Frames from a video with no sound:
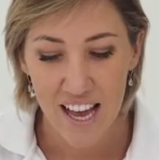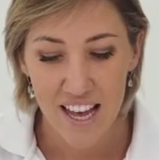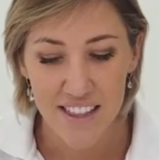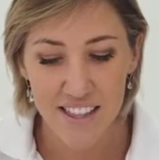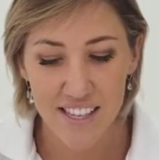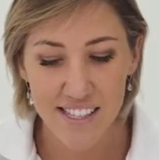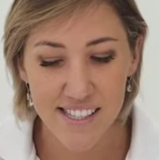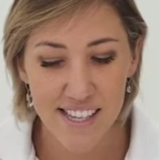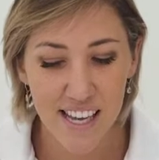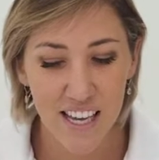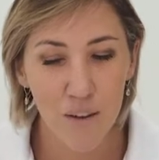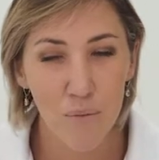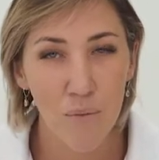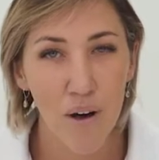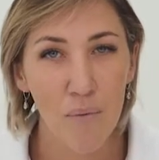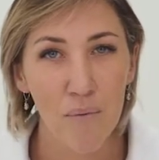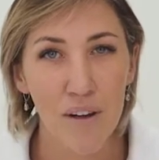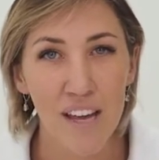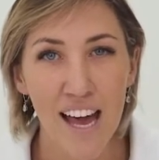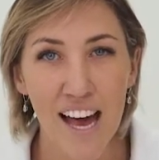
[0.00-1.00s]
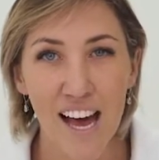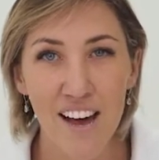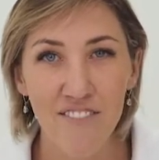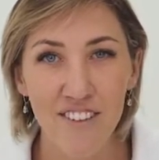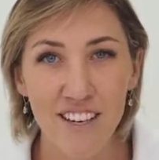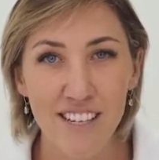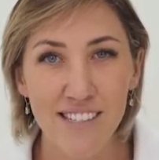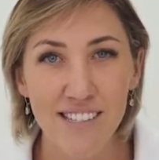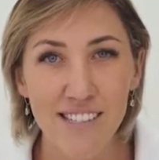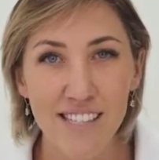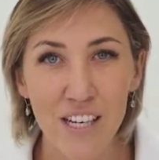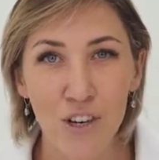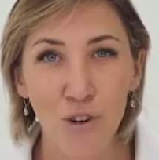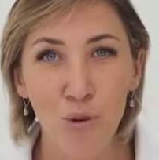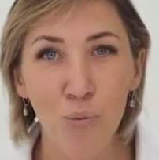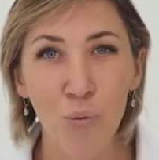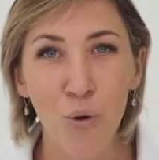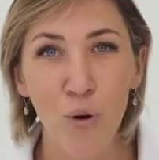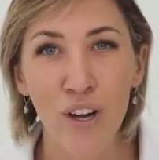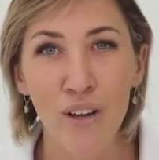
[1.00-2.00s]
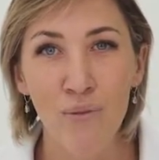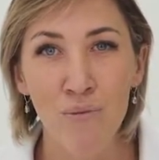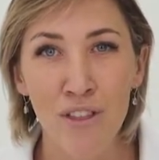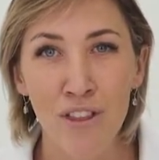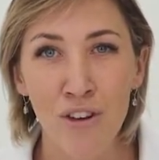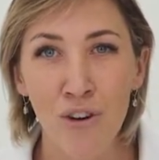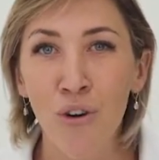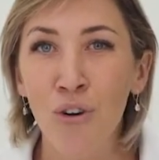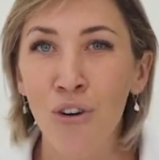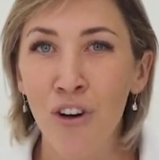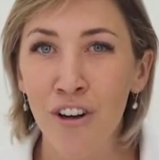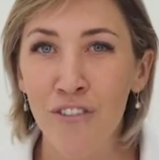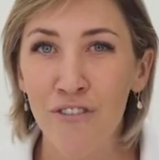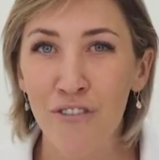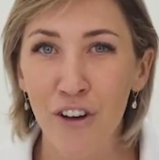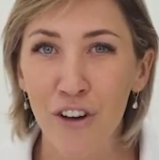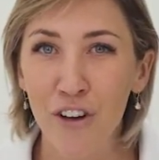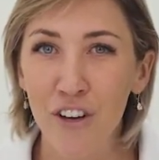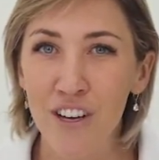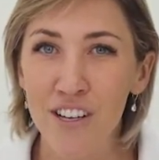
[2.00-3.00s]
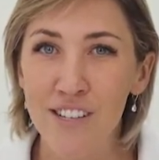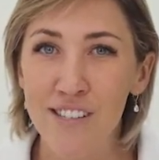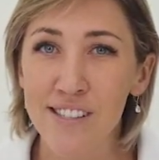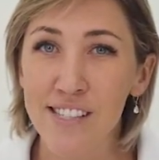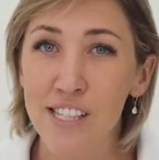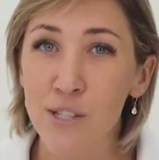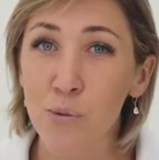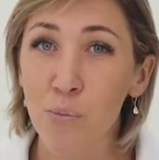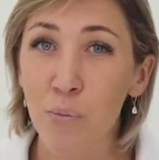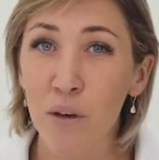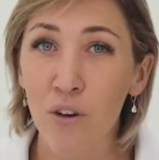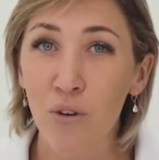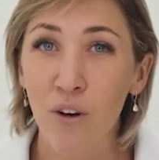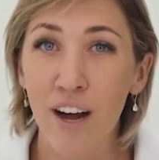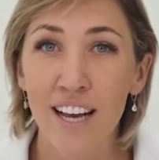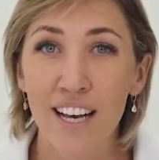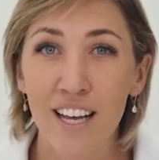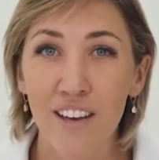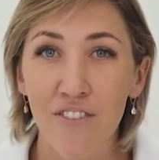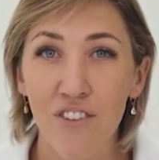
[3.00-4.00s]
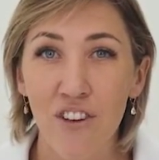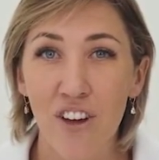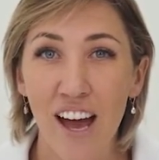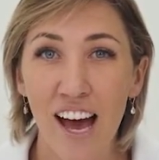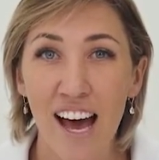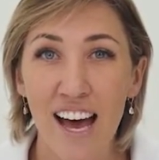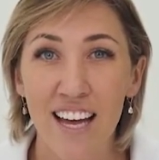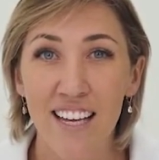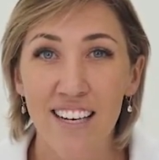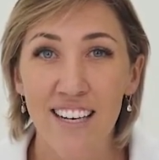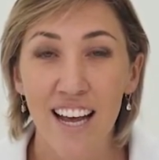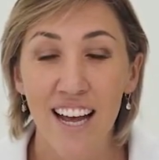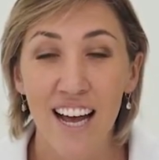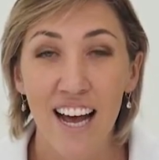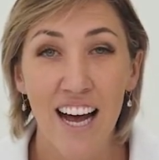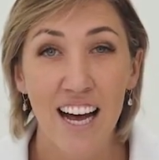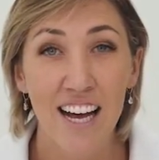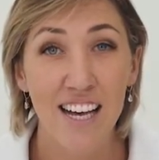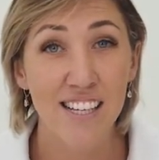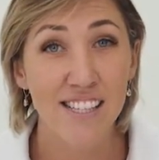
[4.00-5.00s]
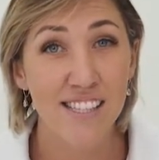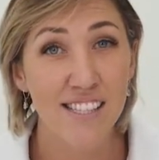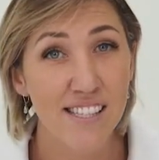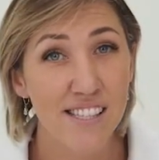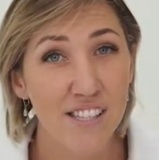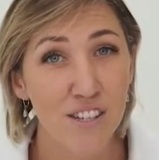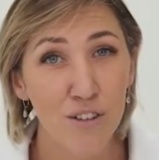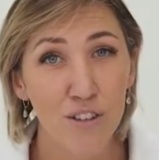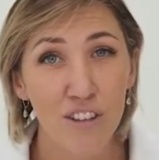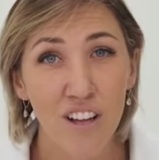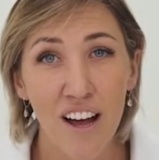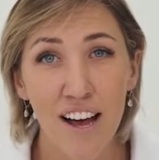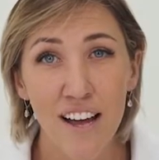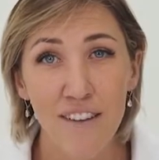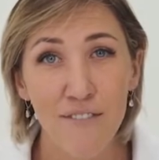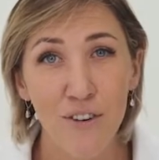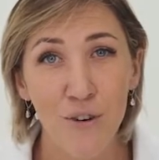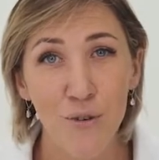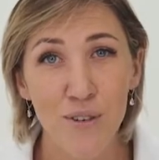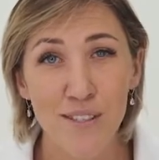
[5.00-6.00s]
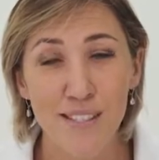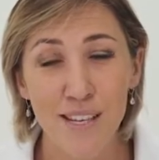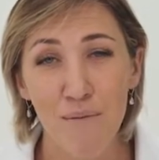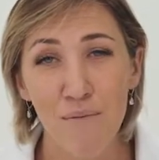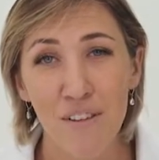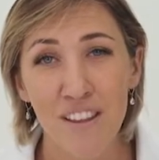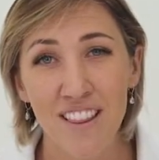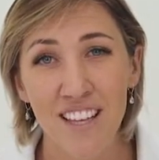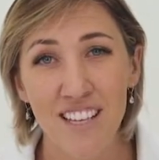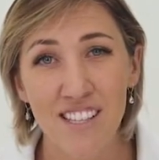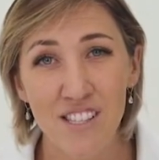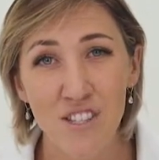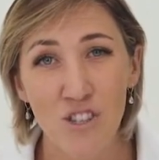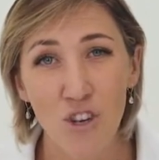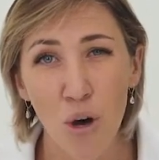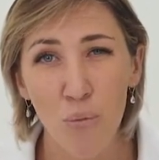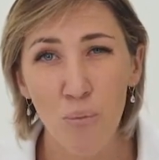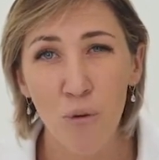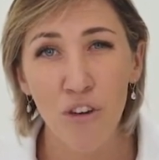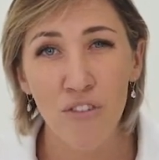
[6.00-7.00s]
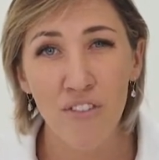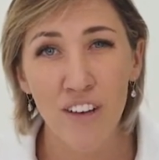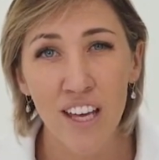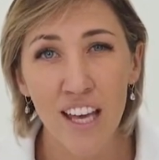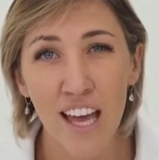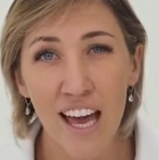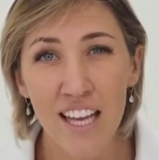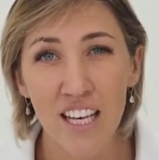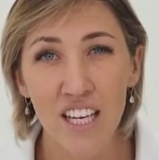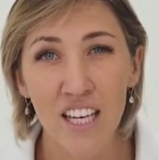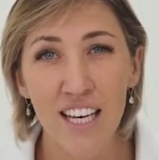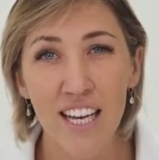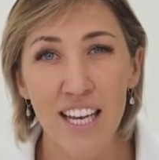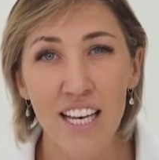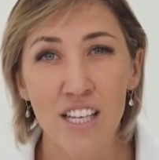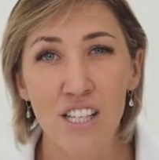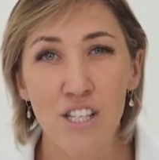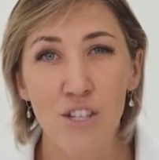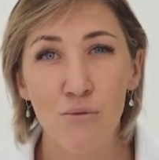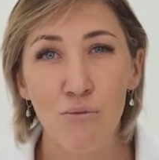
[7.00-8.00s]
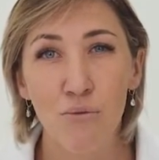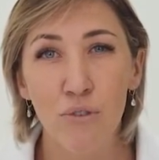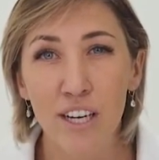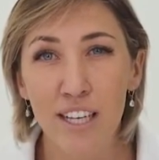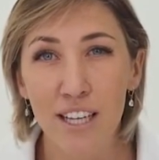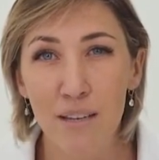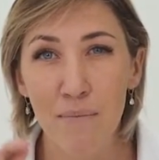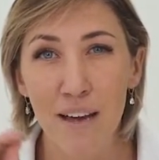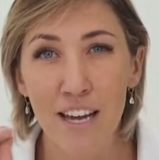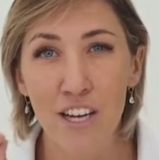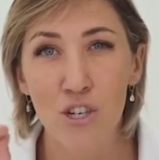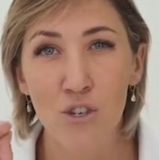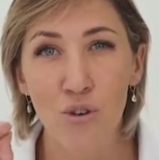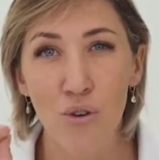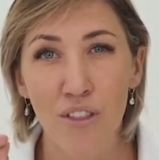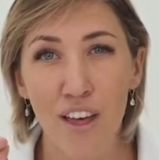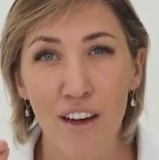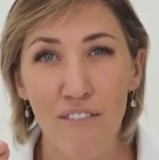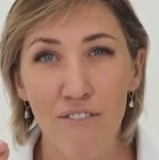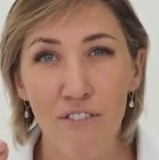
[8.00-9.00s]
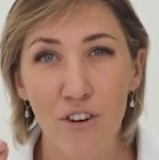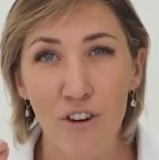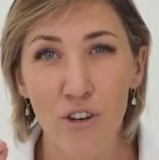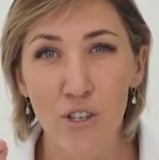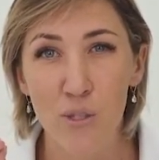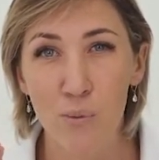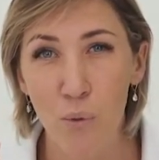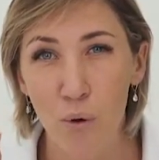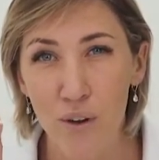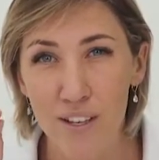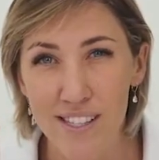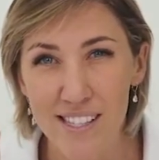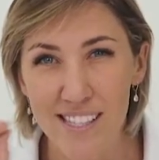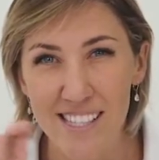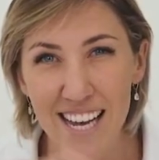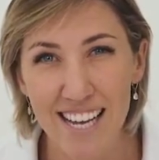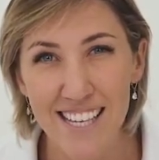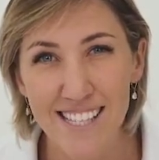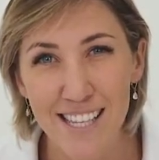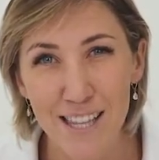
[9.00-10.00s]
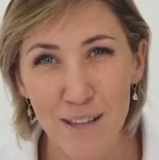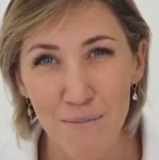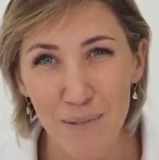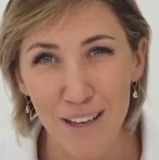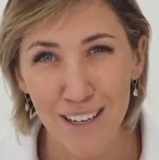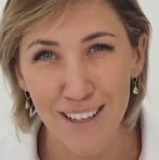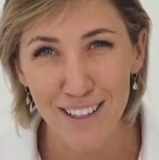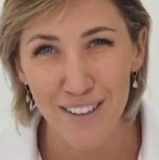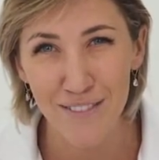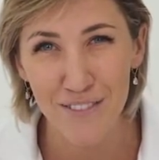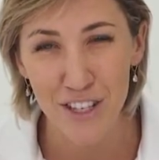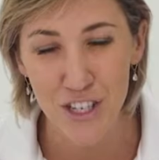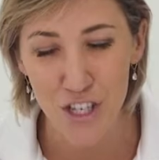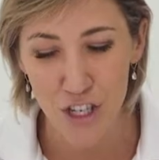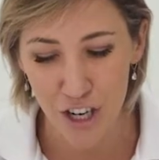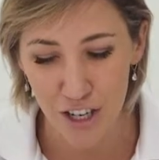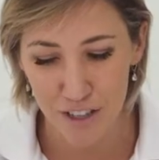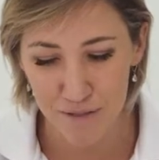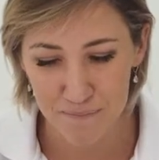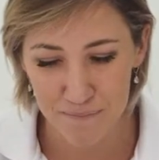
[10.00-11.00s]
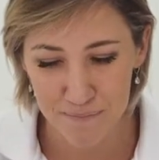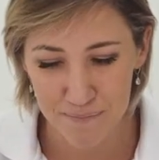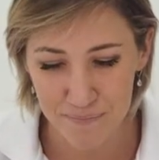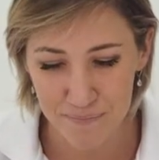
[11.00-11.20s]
The second one we have is single point with your autofocus. This would be great if you had a still life or something that's not moving and you needed to really make sure that focus point stays in the middle of the shot.